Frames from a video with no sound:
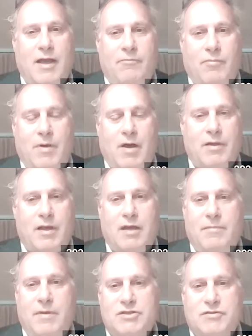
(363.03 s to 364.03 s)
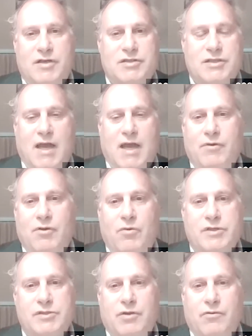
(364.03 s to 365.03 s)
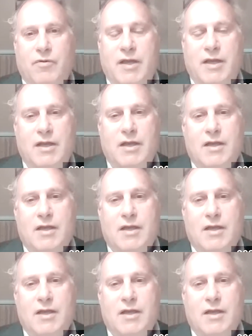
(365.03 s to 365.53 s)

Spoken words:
Republican administrations haven't always agreed.